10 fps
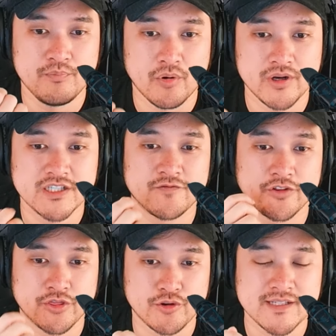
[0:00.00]
bonus for
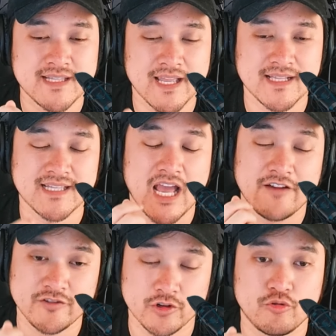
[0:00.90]
3 seconds
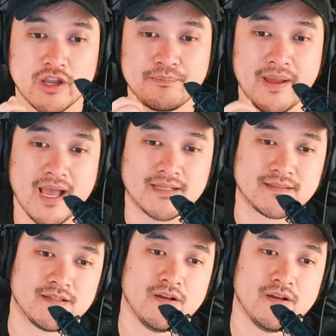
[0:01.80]
after a quick pass.